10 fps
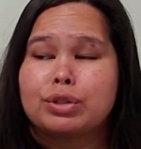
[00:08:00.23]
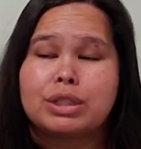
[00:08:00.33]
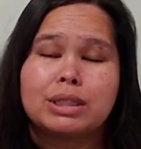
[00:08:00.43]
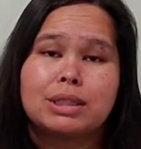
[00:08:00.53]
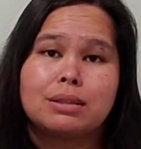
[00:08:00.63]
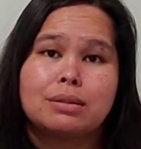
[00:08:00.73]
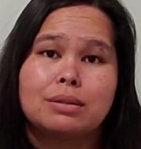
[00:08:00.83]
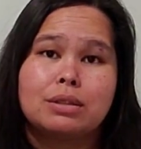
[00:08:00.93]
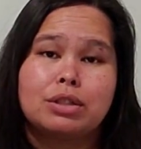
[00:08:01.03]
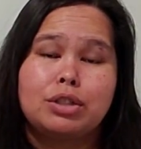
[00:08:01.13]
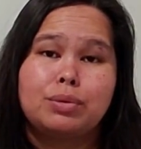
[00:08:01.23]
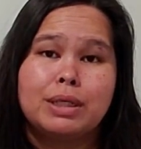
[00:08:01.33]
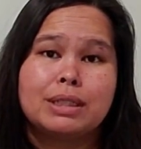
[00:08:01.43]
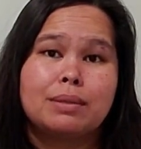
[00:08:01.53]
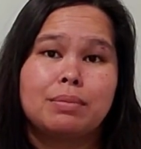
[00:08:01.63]
just
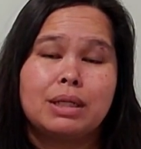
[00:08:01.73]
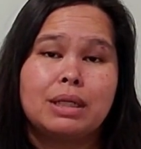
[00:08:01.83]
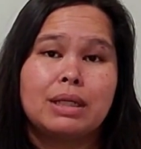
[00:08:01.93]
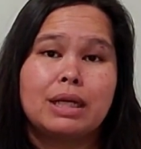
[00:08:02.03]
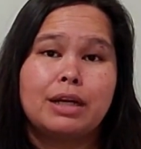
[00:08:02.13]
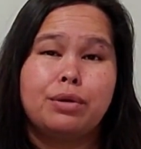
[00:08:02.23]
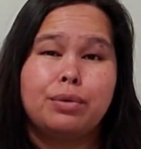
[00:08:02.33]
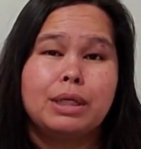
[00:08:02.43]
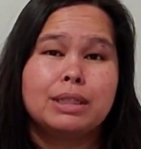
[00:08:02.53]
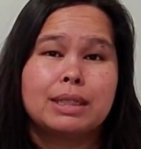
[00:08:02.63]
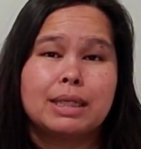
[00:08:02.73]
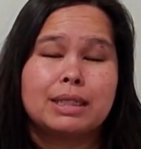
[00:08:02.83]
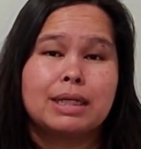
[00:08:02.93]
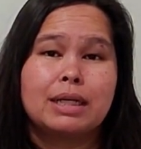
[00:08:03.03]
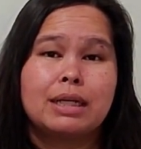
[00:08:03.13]
doing something that I know needs to get
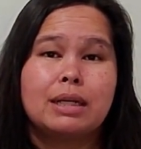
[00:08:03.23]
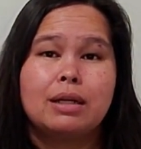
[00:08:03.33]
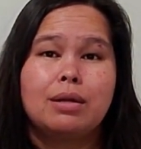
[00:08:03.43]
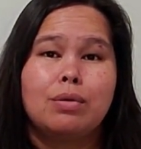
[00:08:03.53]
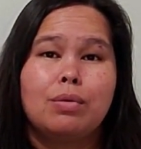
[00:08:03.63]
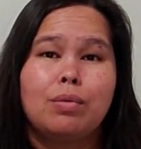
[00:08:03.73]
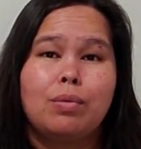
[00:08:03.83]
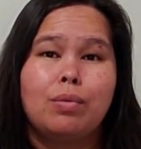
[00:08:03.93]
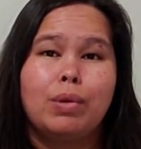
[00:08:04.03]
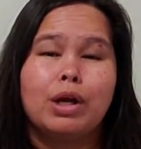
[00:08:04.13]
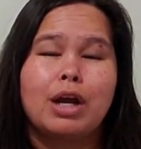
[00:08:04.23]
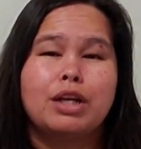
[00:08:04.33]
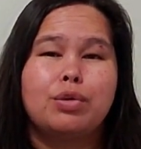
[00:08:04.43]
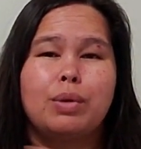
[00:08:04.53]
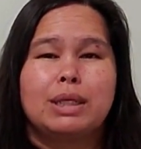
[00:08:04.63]
done where I
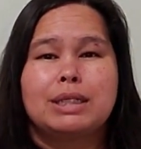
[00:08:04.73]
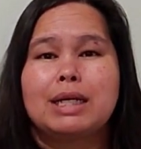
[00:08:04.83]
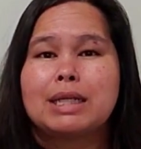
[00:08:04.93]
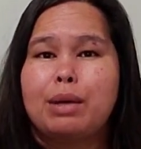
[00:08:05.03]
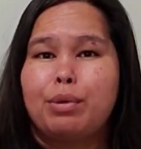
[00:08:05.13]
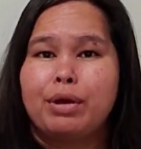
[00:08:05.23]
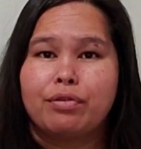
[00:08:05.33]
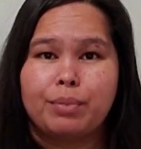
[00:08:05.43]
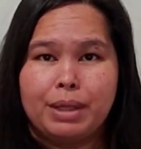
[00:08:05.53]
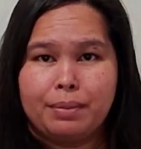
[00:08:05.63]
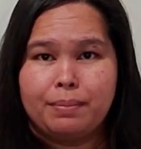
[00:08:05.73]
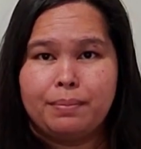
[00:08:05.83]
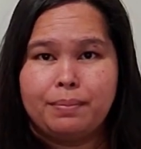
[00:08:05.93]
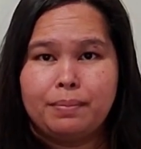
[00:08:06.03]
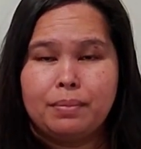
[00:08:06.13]
don't want to take time away from him.
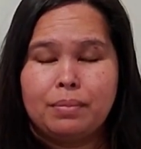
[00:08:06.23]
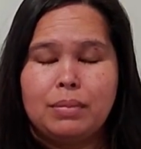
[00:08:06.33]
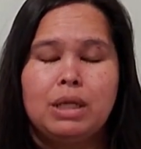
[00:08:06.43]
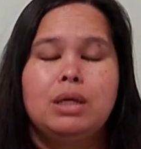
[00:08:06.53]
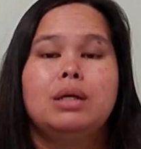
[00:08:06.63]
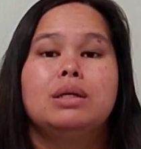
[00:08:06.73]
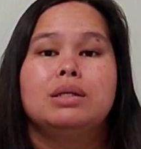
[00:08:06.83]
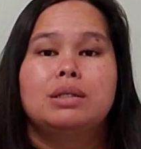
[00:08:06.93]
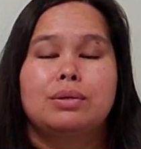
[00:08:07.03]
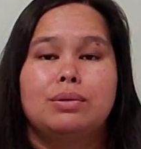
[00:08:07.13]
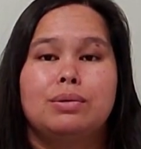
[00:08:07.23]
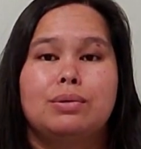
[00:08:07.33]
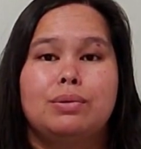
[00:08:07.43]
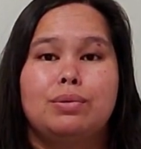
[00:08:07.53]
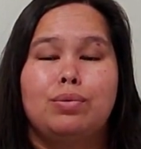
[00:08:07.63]

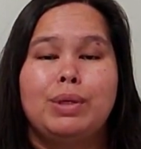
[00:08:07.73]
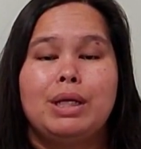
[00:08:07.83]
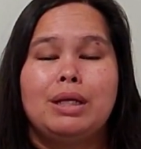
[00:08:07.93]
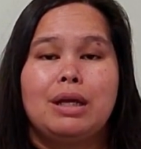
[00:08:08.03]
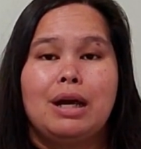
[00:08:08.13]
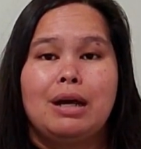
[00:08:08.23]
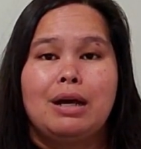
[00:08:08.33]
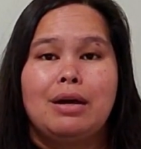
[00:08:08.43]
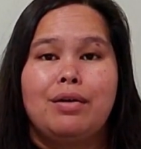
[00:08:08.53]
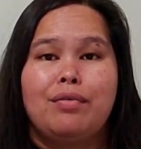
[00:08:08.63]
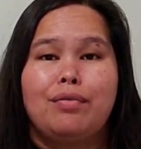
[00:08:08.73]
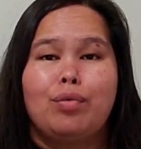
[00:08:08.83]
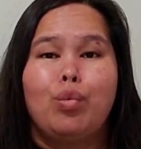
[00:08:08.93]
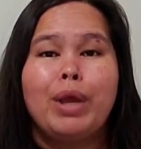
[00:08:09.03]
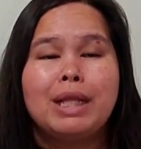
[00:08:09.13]
So we
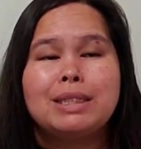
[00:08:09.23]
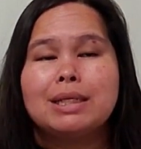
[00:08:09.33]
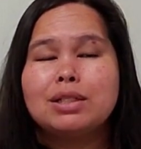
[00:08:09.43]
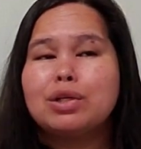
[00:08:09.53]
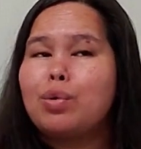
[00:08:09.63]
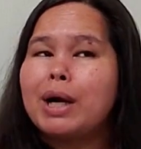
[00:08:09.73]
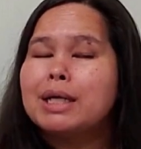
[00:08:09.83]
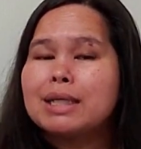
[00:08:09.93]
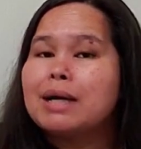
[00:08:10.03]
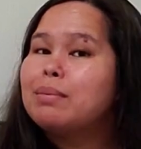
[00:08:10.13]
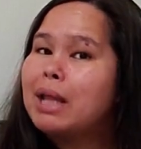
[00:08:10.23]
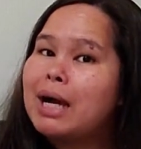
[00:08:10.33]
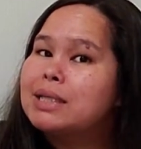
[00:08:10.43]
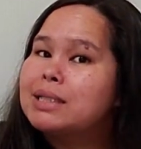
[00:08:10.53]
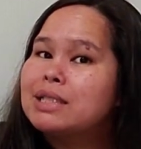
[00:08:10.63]
did do quiet time
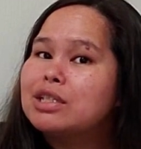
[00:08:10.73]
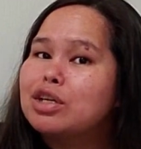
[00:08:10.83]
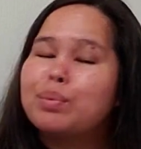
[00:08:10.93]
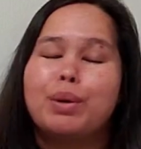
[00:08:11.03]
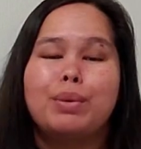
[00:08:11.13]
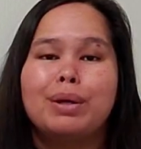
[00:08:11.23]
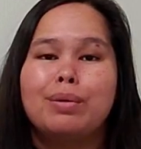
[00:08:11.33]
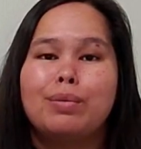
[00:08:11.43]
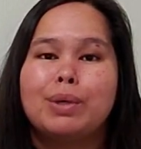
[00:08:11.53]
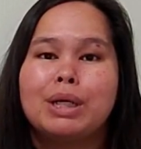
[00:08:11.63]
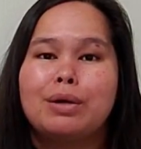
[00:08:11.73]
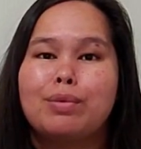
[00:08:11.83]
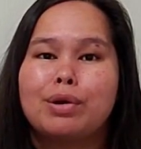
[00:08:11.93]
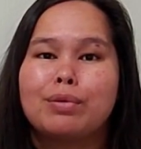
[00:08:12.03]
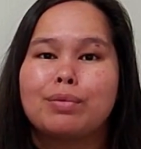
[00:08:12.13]
last year, but we
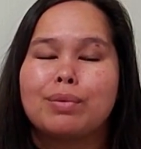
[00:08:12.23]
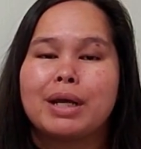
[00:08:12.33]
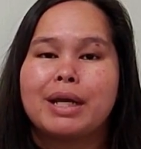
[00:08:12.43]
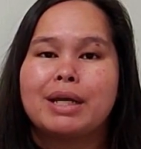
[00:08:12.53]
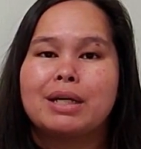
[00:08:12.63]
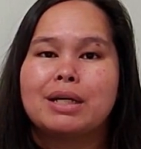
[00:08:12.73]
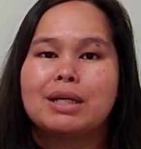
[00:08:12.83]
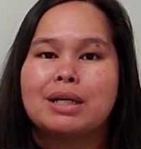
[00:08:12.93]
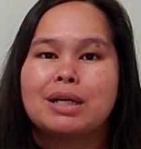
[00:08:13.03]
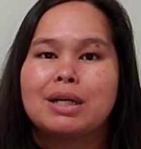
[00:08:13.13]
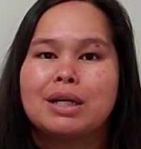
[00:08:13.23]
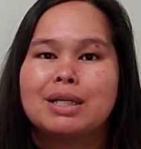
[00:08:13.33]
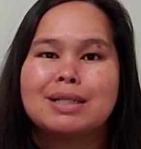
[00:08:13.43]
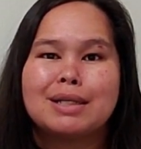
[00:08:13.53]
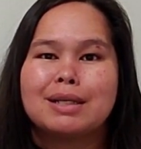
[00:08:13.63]
weren't like,
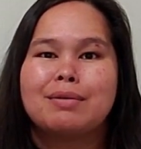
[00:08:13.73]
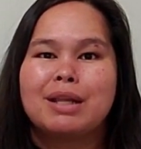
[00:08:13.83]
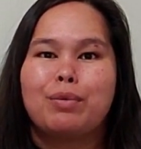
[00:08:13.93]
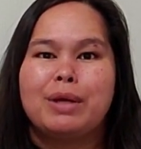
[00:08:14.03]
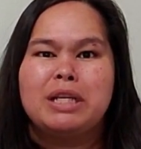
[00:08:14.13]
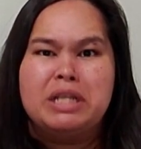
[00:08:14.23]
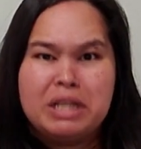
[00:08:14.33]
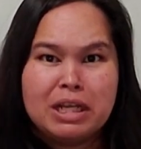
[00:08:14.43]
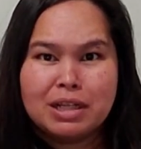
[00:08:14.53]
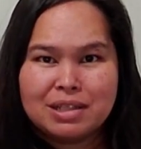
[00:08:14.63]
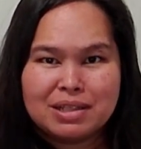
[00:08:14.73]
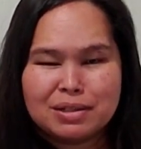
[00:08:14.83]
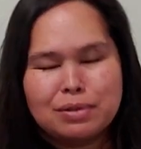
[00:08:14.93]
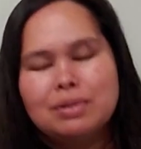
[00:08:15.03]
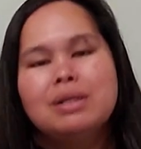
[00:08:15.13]
it's not something that we needed to do,